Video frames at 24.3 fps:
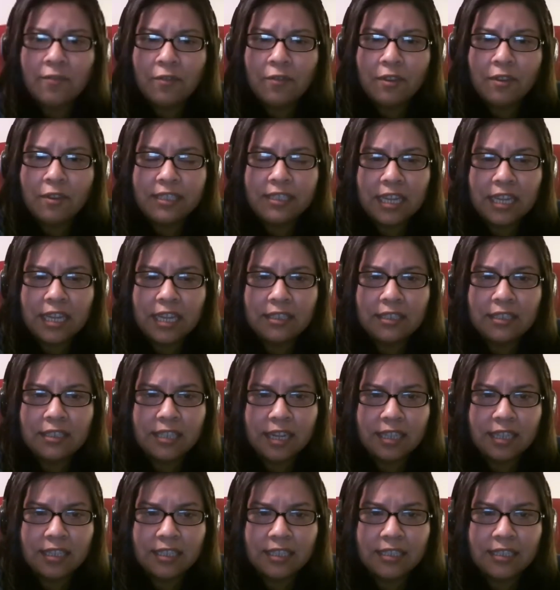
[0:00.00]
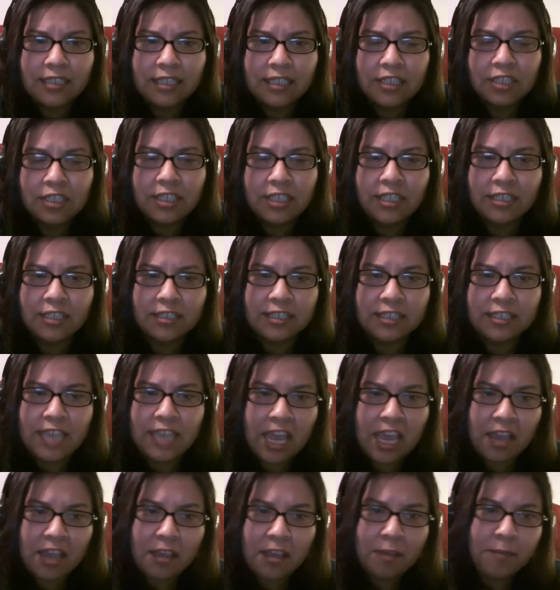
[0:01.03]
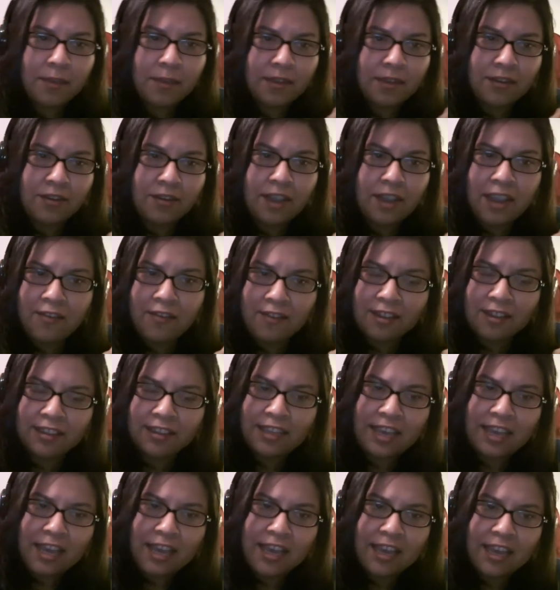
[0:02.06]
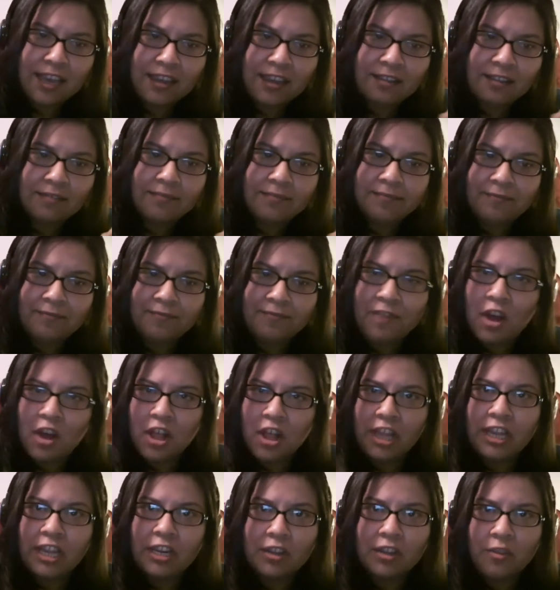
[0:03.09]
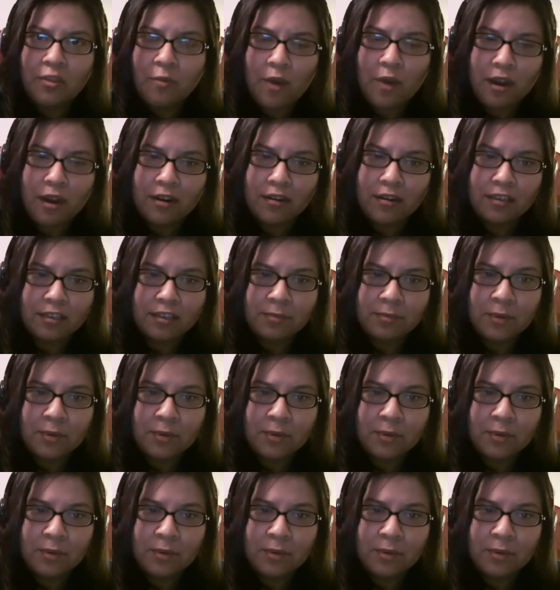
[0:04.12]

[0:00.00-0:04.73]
they've really said is like these engineers came and you have like the guy falling into the water,